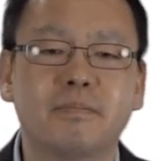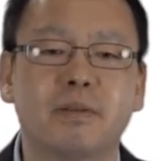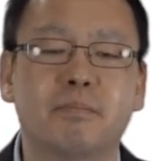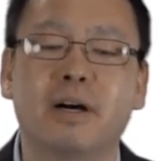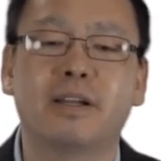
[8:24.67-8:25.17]

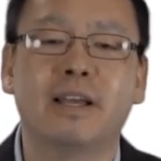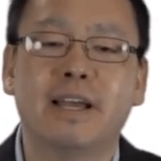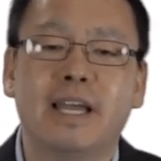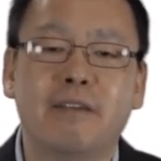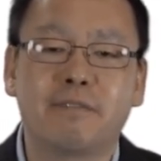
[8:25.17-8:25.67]
But
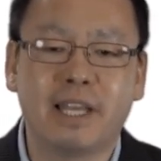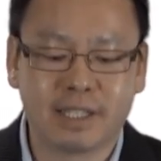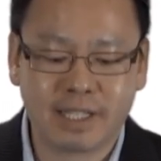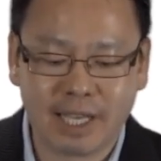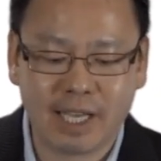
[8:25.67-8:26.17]
if they
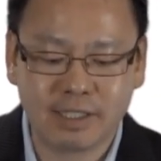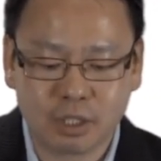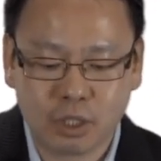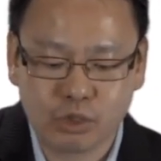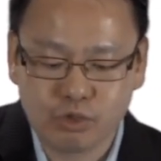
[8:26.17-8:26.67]

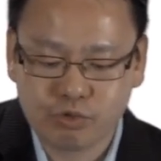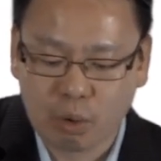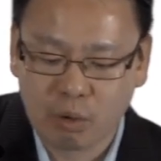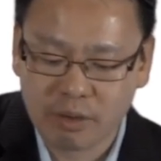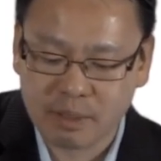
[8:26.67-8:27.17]
can't
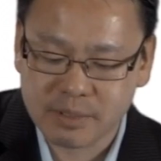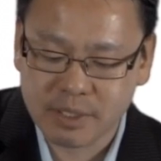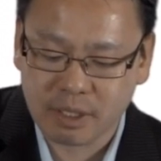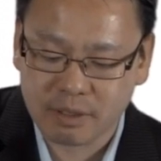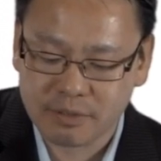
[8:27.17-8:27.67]
control
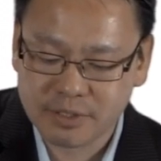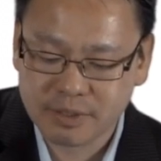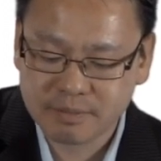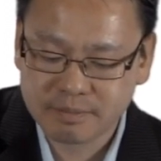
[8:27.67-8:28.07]
themselves,